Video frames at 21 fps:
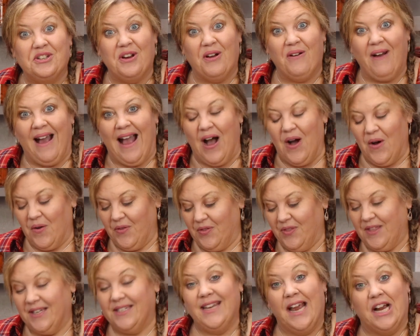you know how
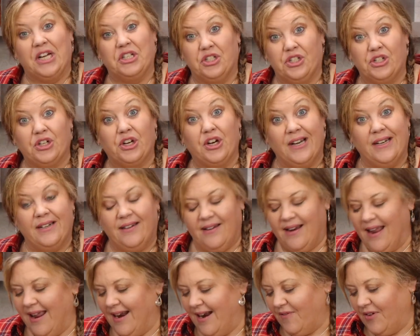the texture and,
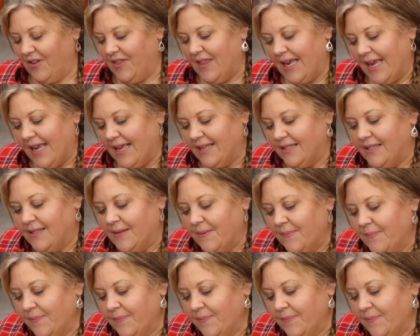and everything is.